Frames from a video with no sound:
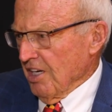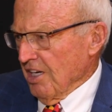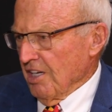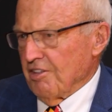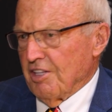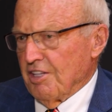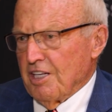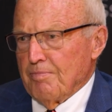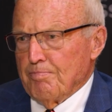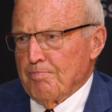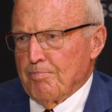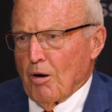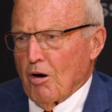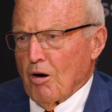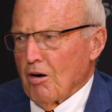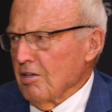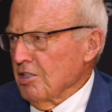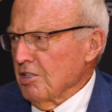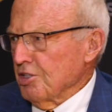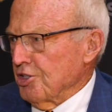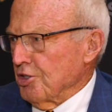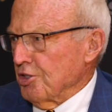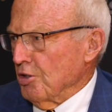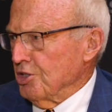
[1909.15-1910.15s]
The Bar
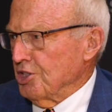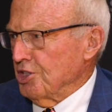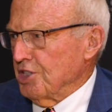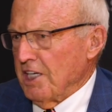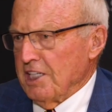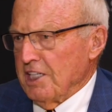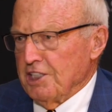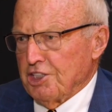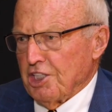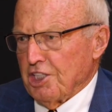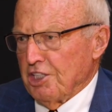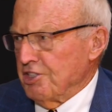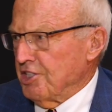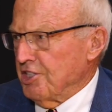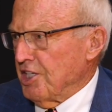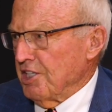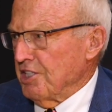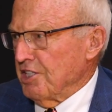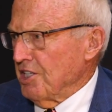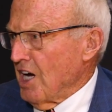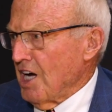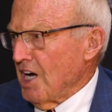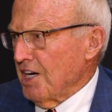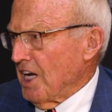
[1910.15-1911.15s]
Association did
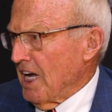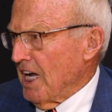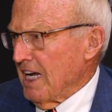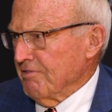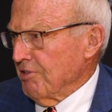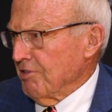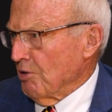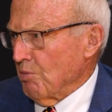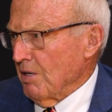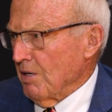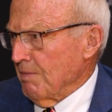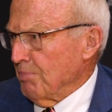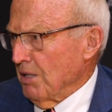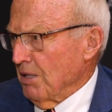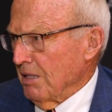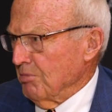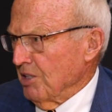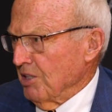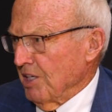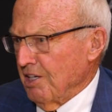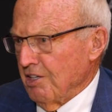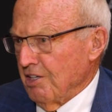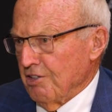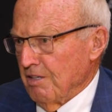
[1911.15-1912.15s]
not have a
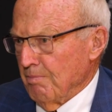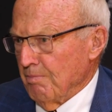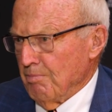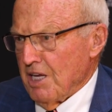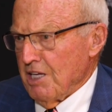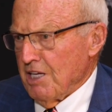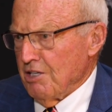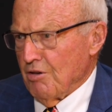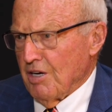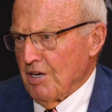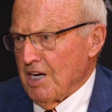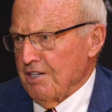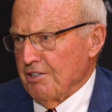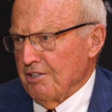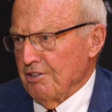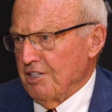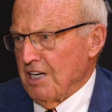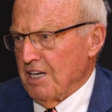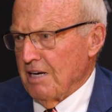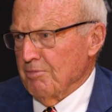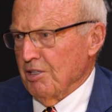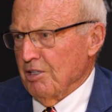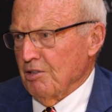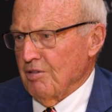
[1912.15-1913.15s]
Republican debate. You had a
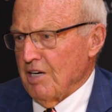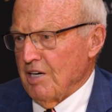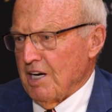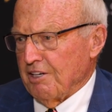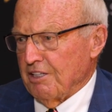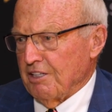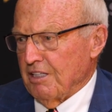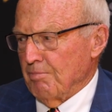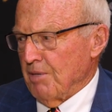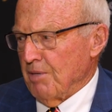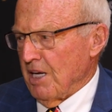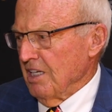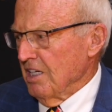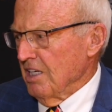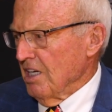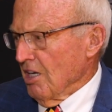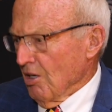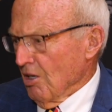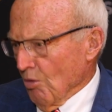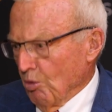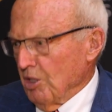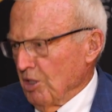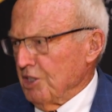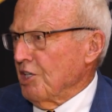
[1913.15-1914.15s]
Democratic debate.
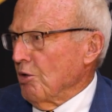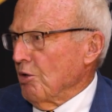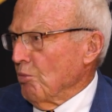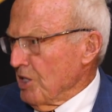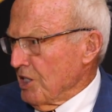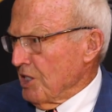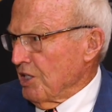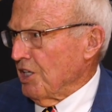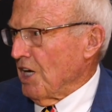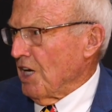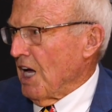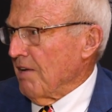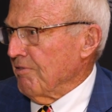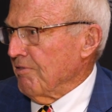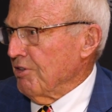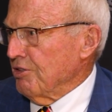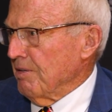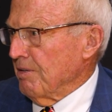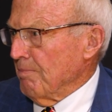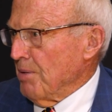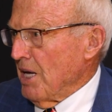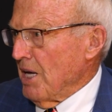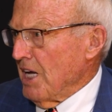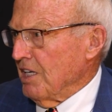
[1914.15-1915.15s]
We could have a
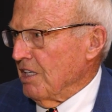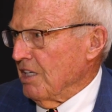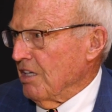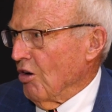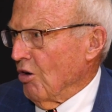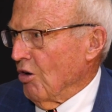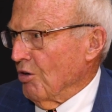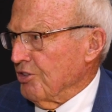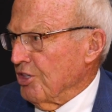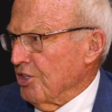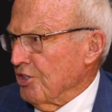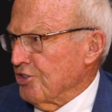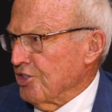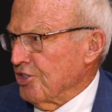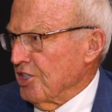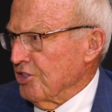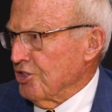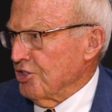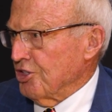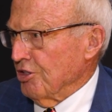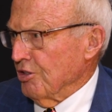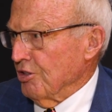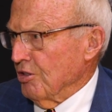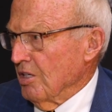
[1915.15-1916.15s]
debate on this issue.